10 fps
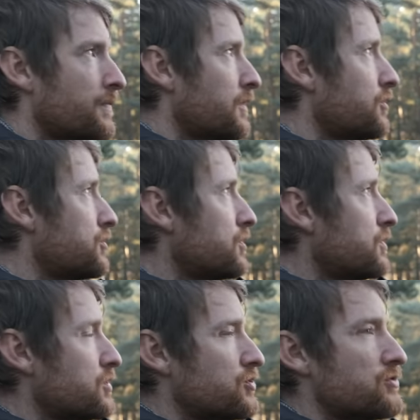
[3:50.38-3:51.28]
the
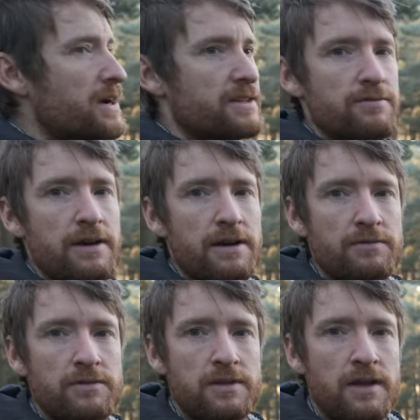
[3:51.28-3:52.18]
sun has tracked
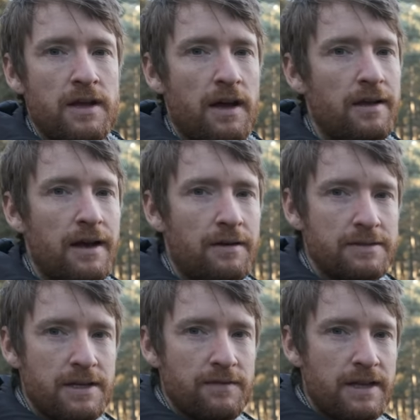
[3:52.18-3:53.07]
around, and now
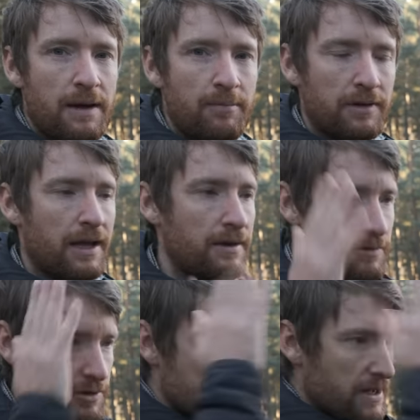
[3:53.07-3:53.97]
instead of dappled light, we just